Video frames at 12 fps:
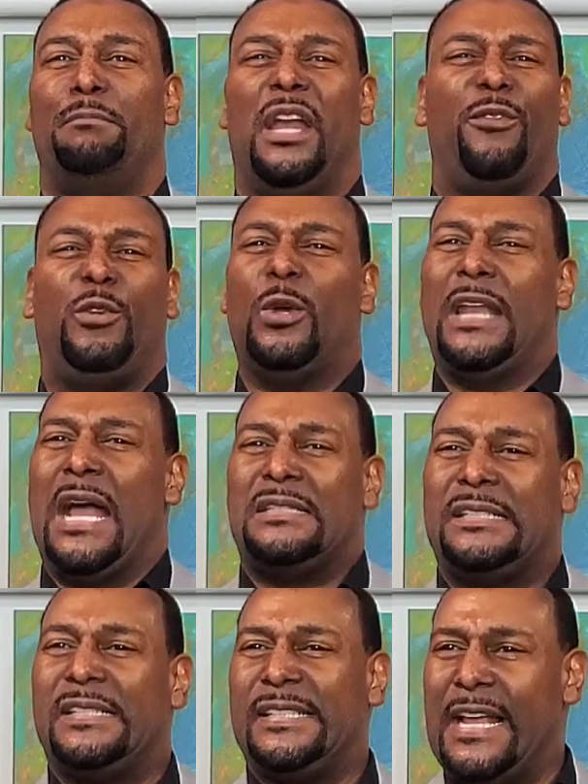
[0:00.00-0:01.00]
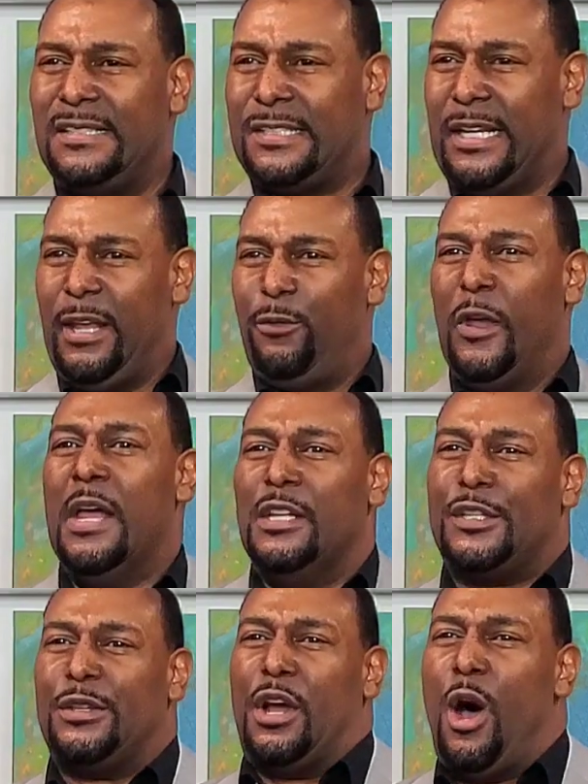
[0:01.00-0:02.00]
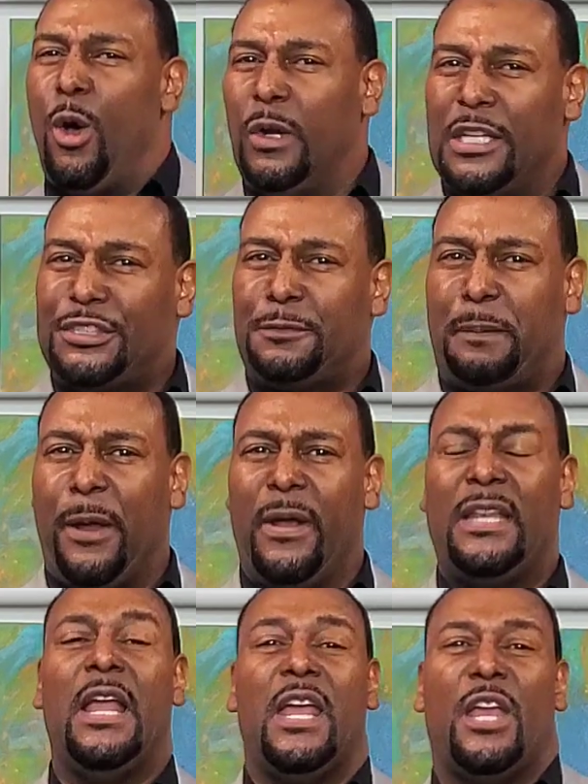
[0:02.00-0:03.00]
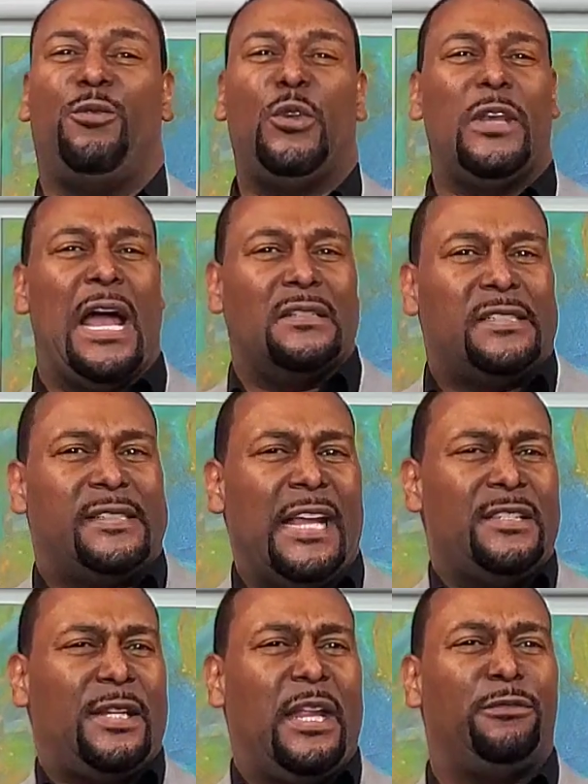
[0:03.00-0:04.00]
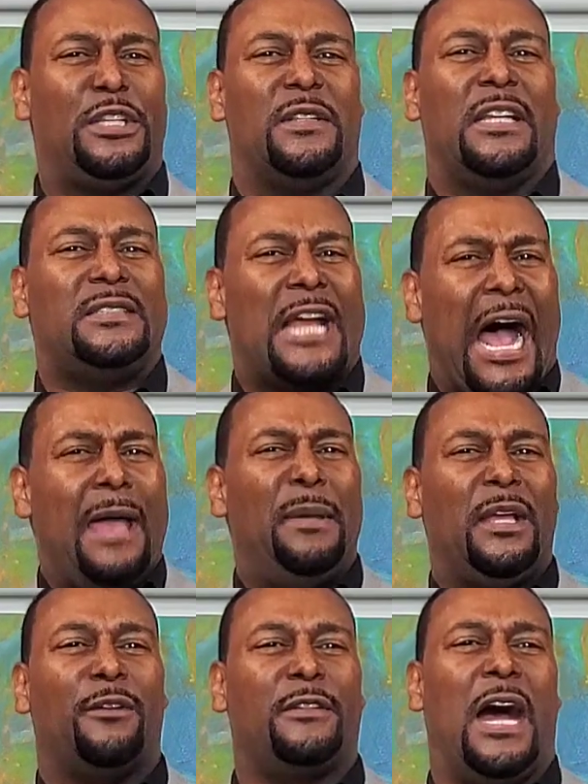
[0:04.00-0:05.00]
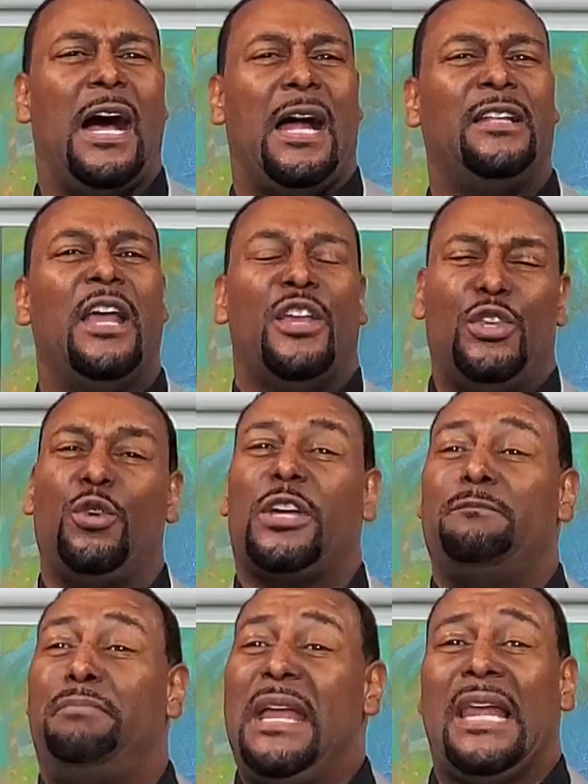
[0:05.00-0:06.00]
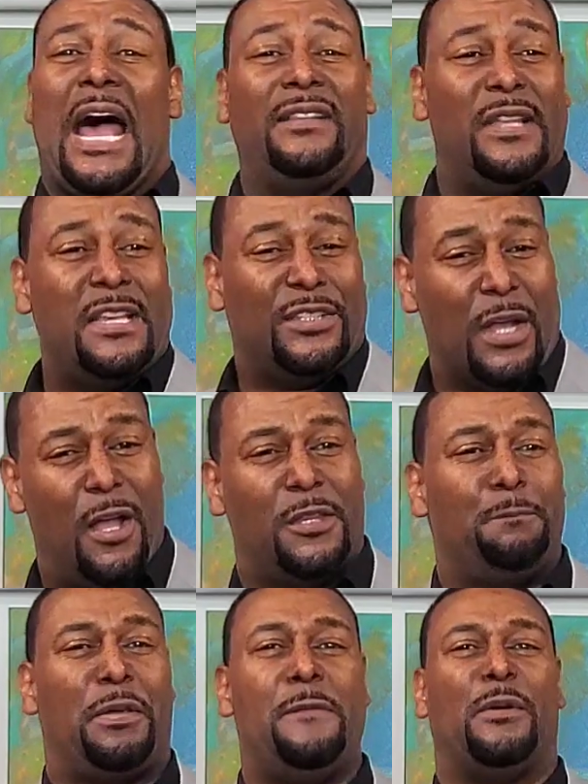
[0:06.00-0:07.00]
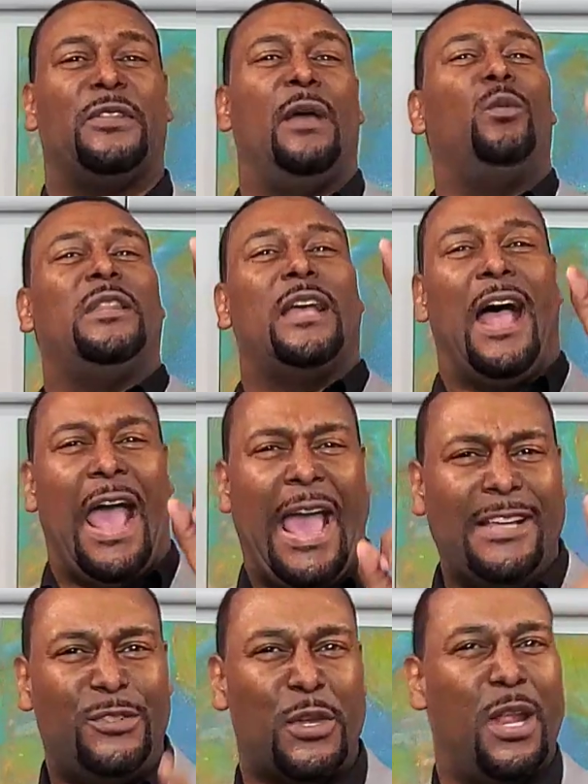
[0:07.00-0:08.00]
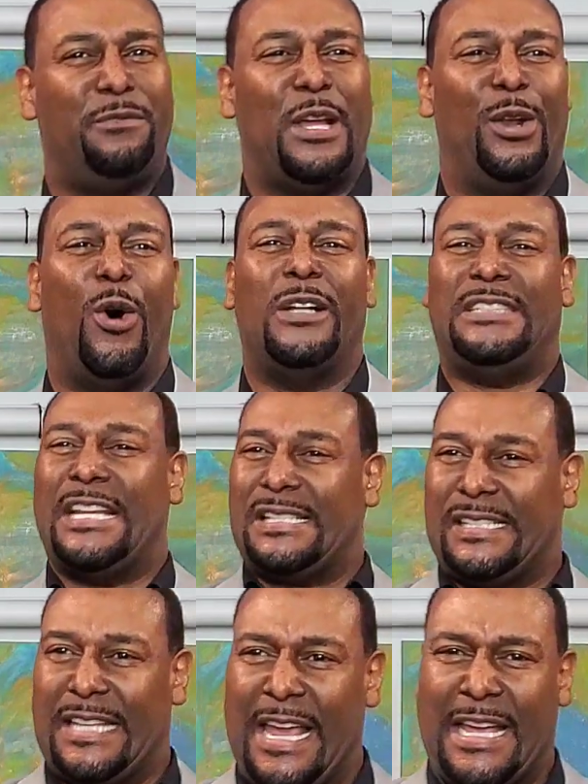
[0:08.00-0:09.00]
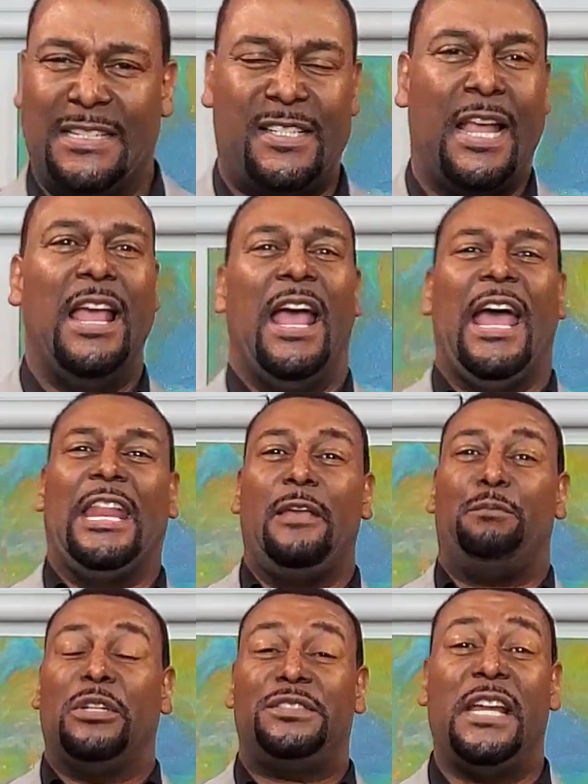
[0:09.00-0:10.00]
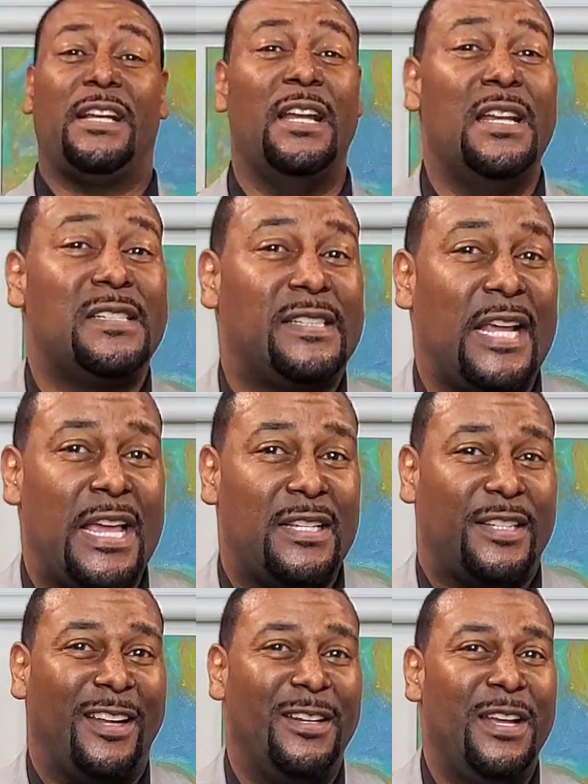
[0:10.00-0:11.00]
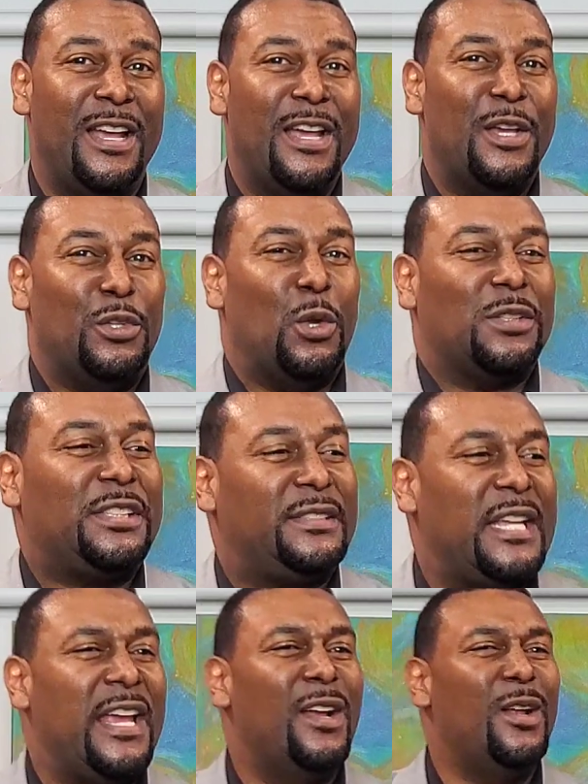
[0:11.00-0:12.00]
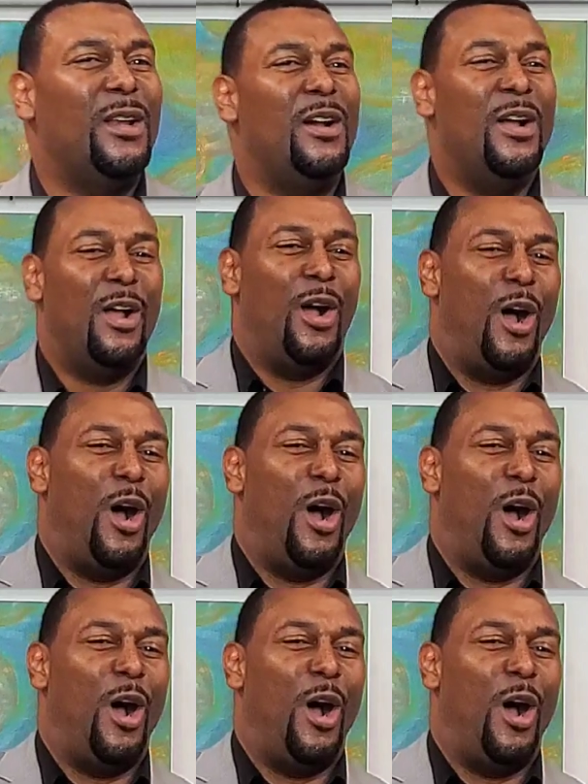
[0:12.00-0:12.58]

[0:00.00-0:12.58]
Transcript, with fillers: But if you're not sensitive to the Holy Spirit, if you're not sensitive to the timing of God, you could be like these other people that when the angel of the Lord descends at a particular season, you're still